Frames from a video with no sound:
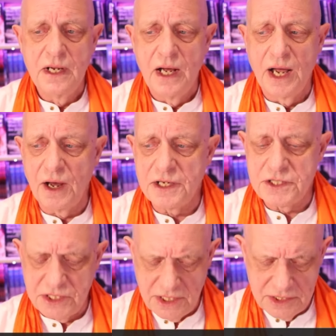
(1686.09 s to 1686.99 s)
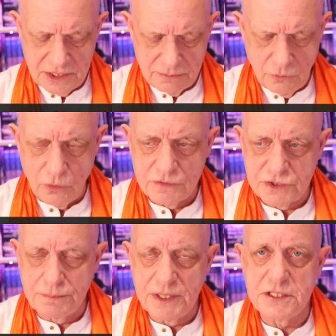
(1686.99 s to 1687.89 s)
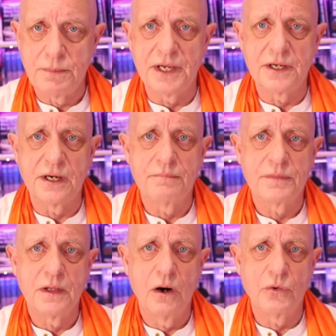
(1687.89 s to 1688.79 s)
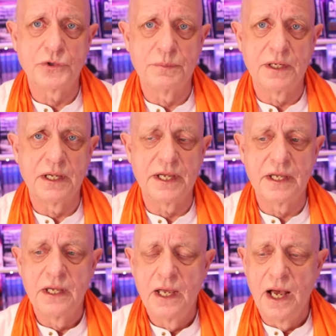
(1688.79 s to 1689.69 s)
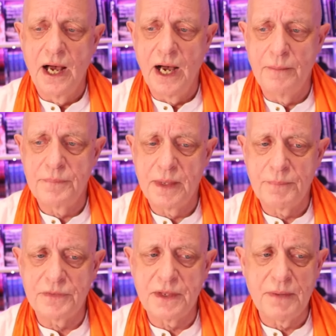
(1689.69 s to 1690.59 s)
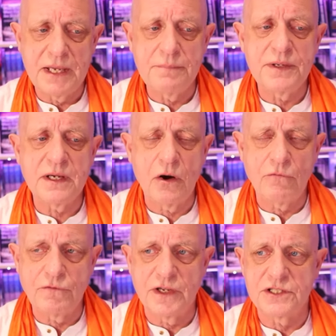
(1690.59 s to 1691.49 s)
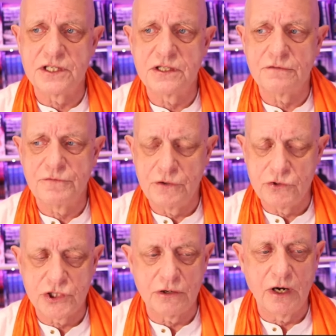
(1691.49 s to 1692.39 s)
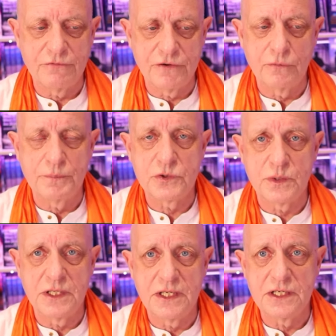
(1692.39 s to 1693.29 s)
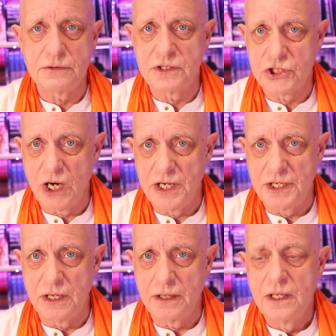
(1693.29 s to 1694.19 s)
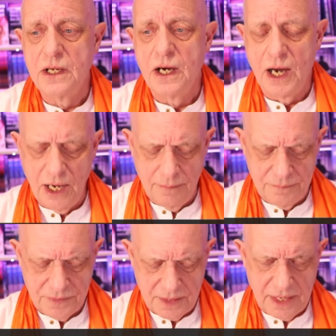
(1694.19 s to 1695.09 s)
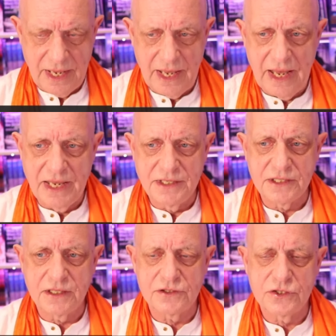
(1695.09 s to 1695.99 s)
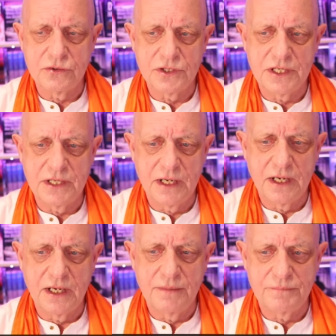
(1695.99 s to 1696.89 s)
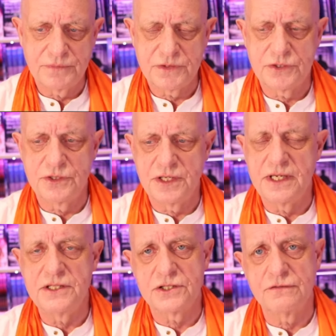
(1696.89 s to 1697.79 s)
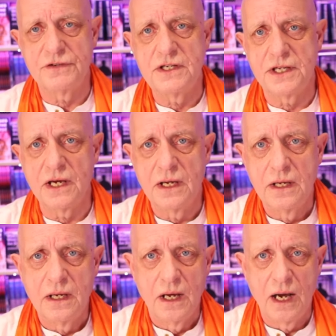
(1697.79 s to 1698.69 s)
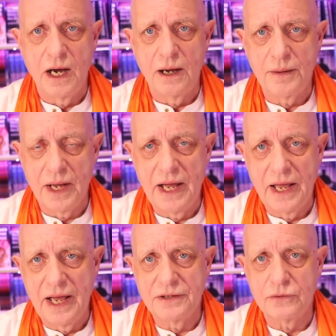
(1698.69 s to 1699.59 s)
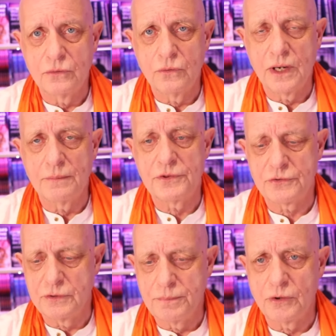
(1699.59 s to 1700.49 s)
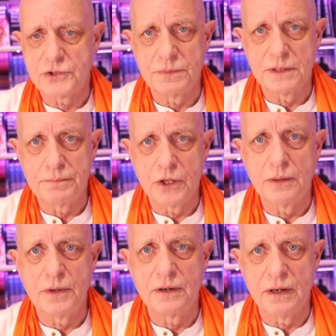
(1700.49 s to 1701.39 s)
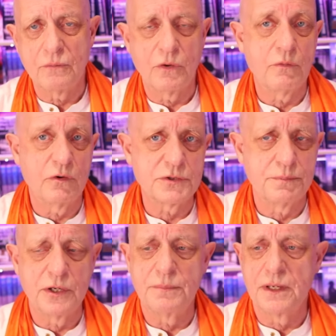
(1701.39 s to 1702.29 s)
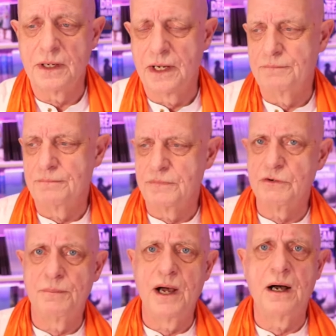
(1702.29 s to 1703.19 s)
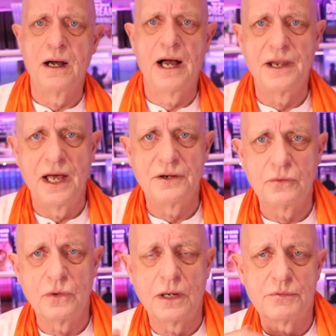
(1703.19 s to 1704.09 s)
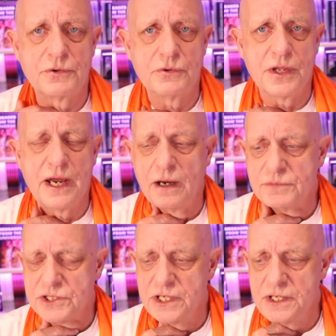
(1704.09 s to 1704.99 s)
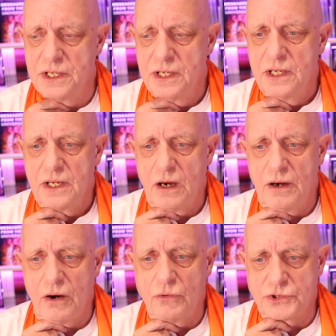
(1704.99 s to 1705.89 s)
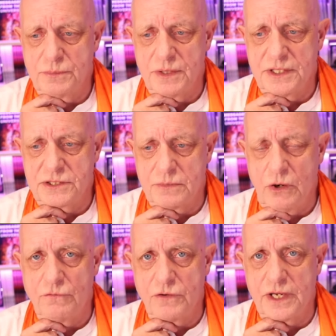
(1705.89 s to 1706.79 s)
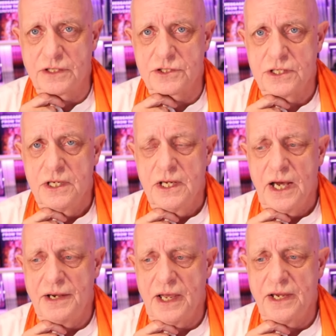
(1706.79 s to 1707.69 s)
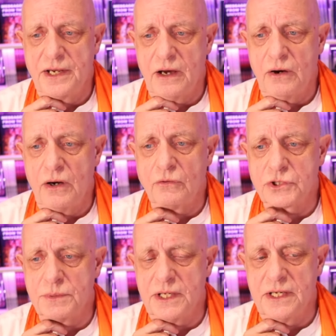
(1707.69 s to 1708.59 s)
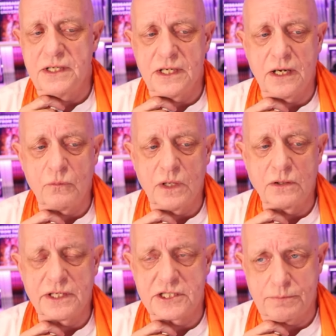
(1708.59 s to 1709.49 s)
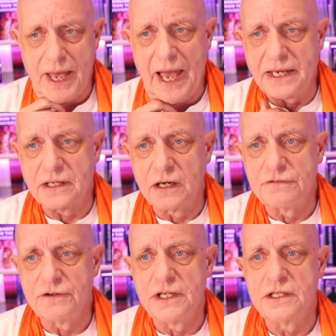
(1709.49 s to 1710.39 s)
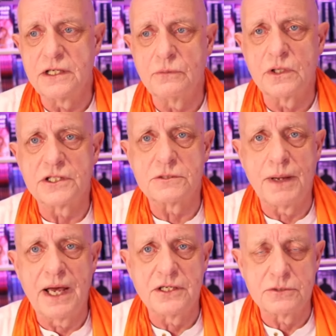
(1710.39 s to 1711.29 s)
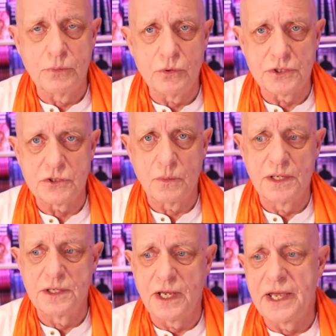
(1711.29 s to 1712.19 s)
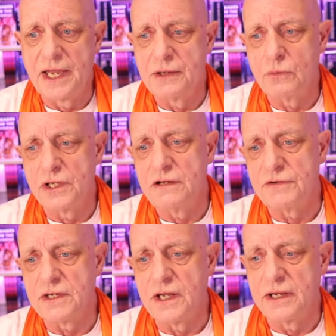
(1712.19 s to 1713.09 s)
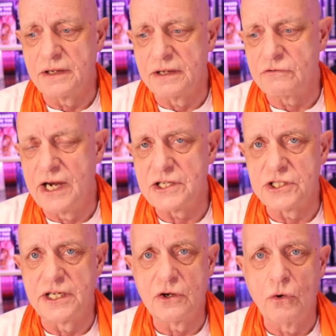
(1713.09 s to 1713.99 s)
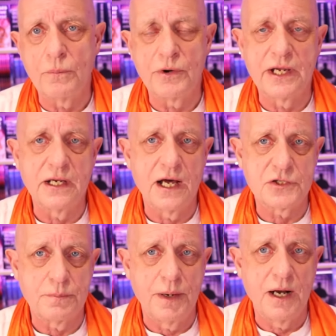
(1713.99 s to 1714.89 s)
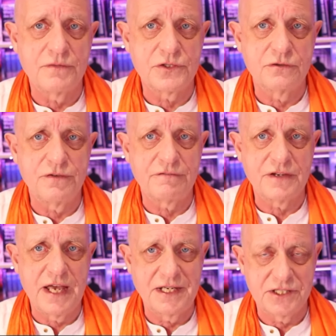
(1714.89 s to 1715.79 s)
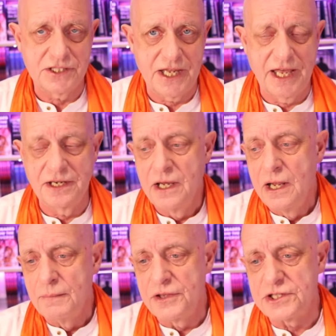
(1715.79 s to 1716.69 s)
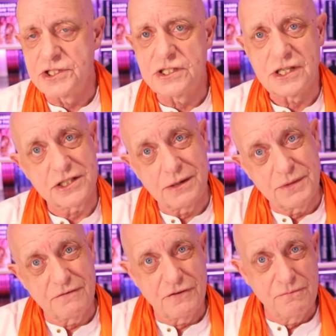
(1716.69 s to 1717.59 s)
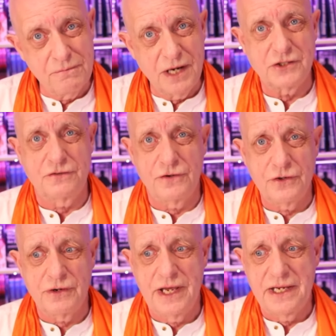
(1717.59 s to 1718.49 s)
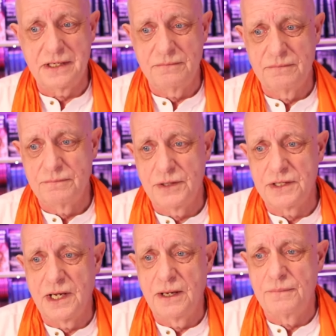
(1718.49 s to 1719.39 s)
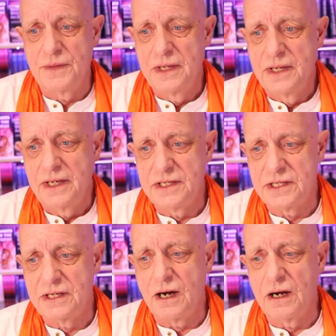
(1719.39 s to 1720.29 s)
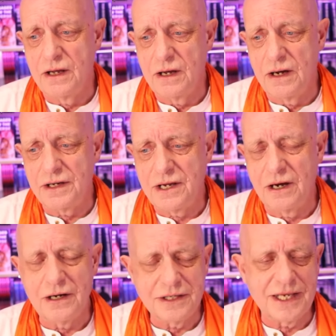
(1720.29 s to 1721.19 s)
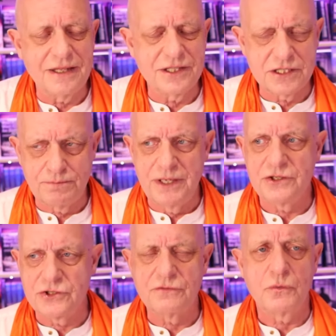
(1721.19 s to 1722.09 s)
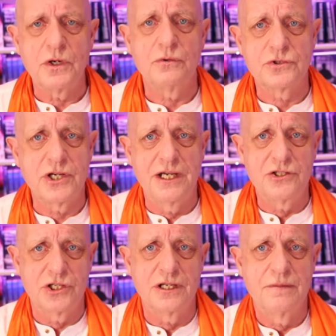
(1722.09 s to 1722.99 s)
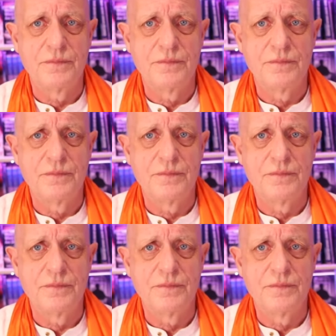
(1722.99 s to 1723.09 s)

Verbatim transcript: And I see India more as a peacemaker ultimately. Um, but there may be conflicts in the future, I feel, between India and China um, and uh, to, the, um, to the east of India uh, and up through possibly Burma, was Burma, um, Myanmar, and, and, all up through there, I'm seeing uh, ultimately some conflicts, and and ultimately India will expand. I feel India will expand its borders one day, and it will even eh, gradually incorporate large parts of Afghanistan. But this is something for much further ahead. But um, it, it, I, I kind of get this picture of the world changing.